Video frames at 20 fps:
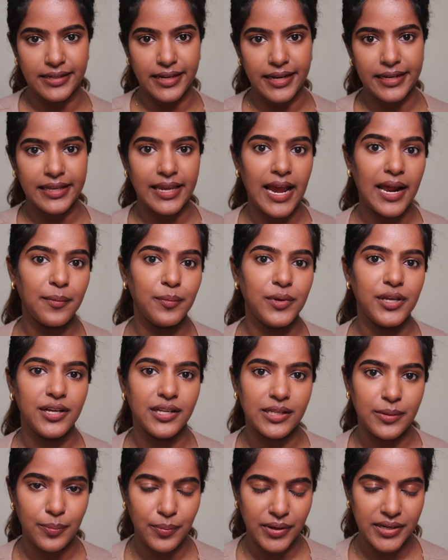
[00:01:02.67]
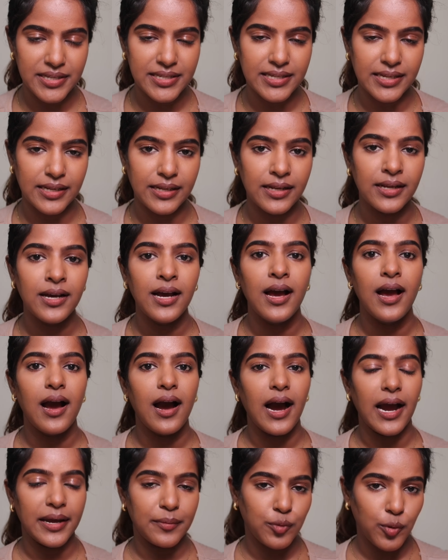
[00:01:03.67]
It can be a lip pencil,
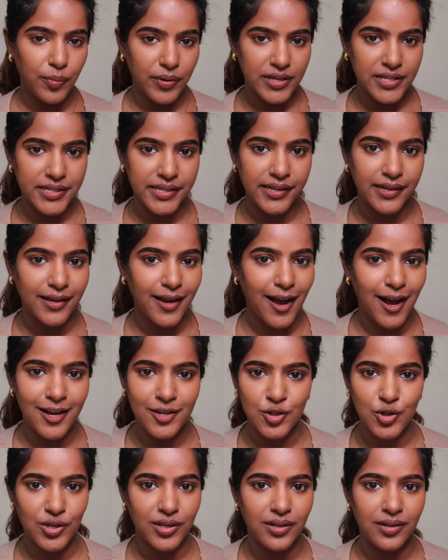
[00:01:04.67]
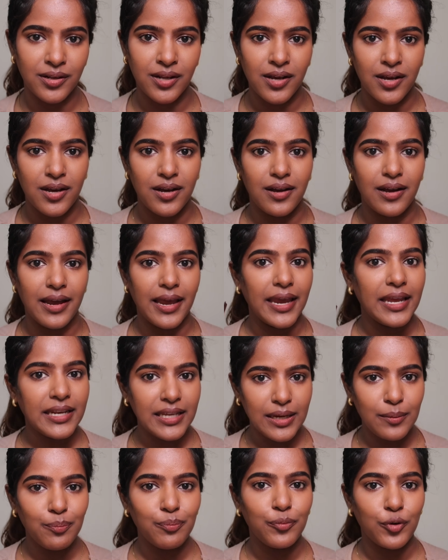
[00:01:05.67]
eyebrow pencil, kajal,
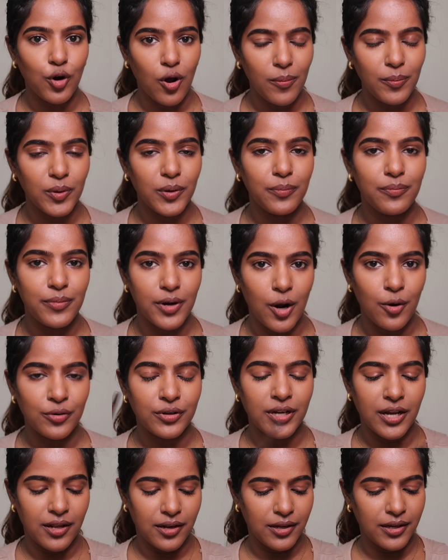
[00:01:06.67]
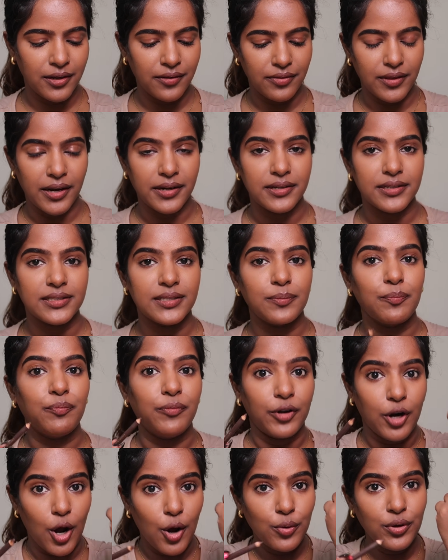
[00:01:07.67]
any proper brown color that is
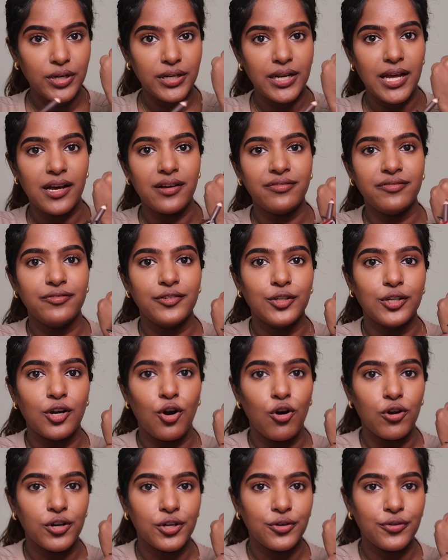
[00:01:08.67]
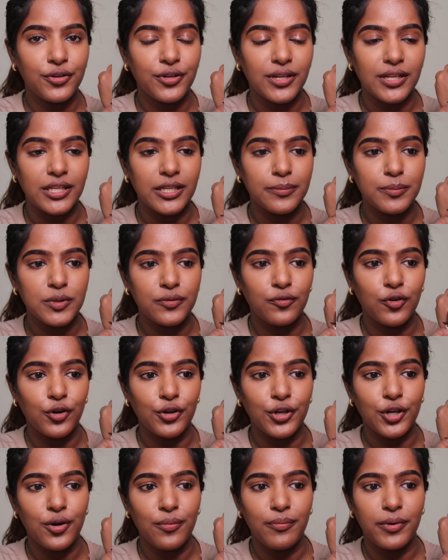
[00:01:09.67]
brown enough to contour your lips for
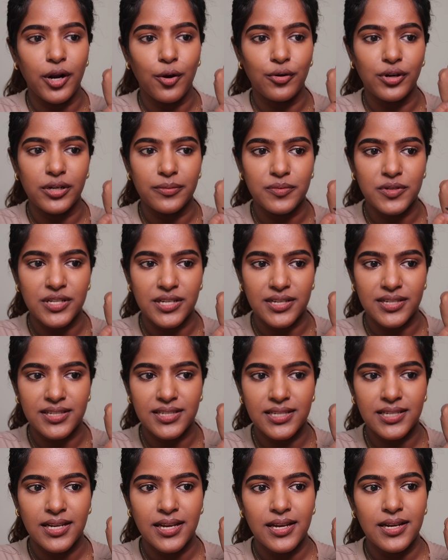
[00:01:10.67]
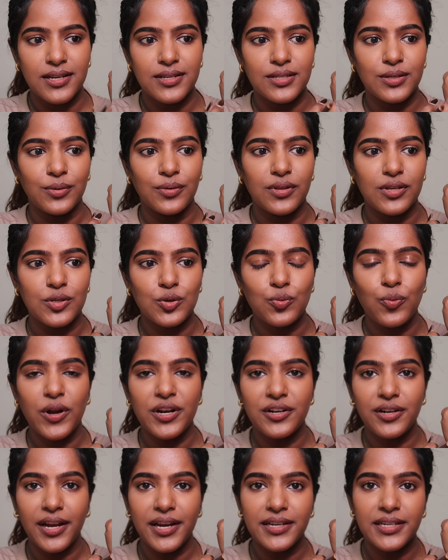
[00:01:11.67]
your brown lipsticks. So this one
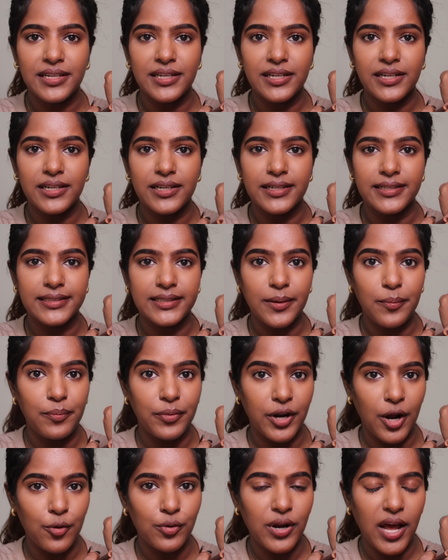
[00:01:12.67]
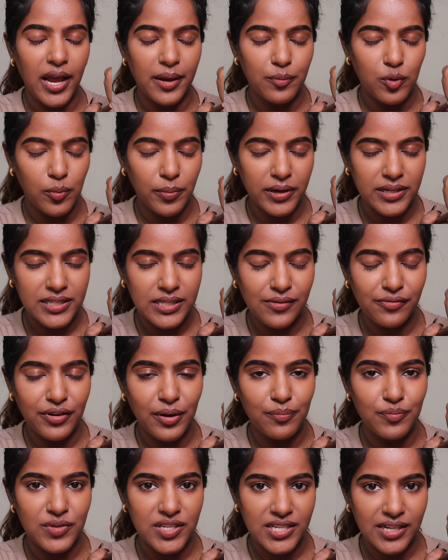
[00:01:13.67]
right here is a brown eyebrow pencil
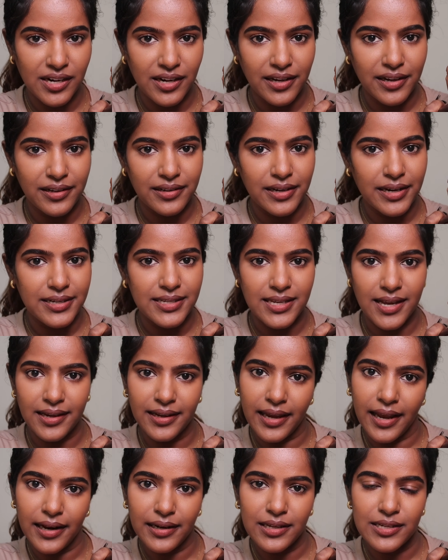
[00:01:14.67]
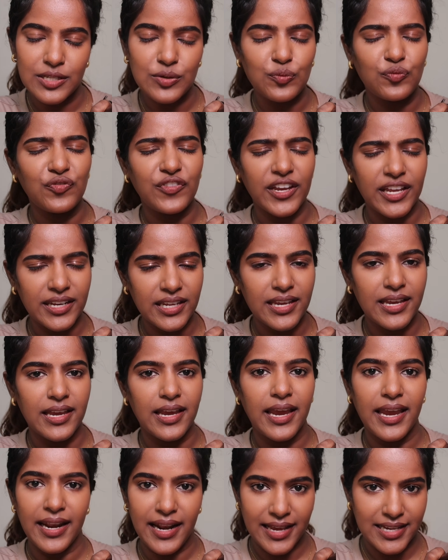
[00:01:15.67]
from Miss Claire. It's again is very
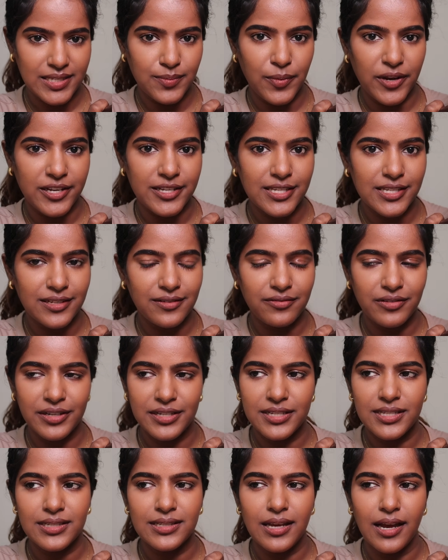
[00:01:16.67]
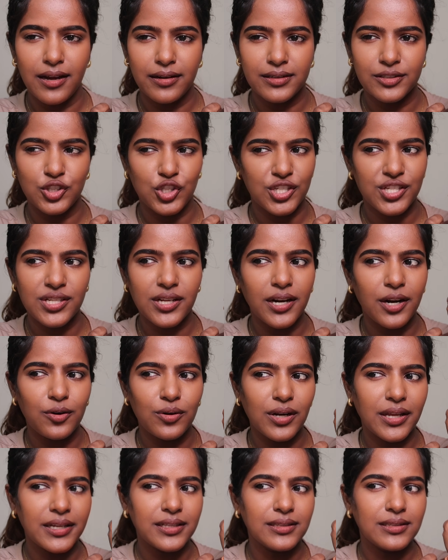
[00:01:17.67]
inexpensive. It's just around
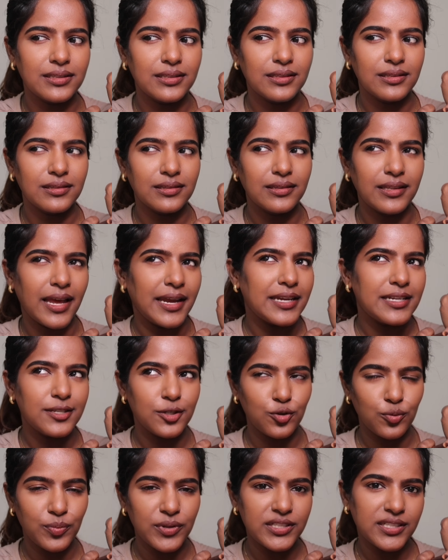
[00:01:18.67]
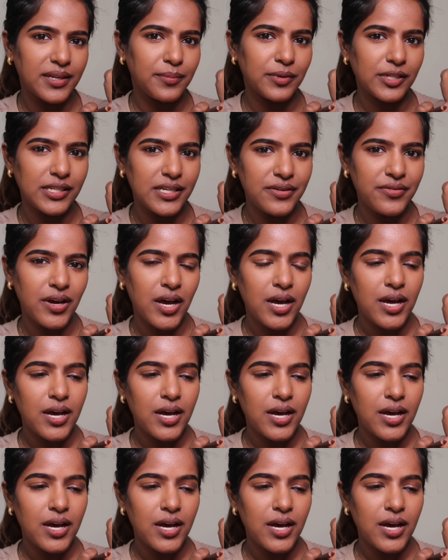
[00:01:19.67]
like 90 rupees, I believe.